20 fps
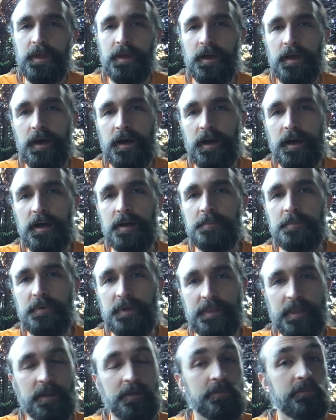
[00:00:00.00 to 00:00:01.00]

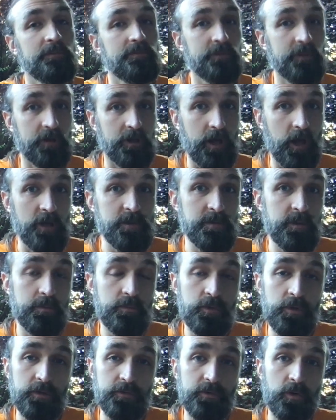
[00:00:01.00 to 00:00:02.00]
And then the cosmic
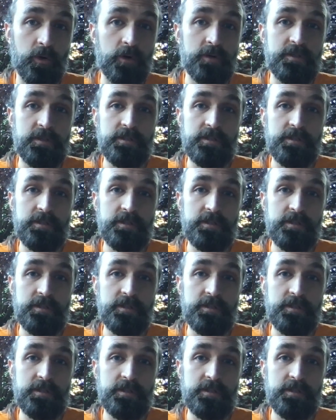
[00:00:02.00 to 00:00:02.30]
moon, of course,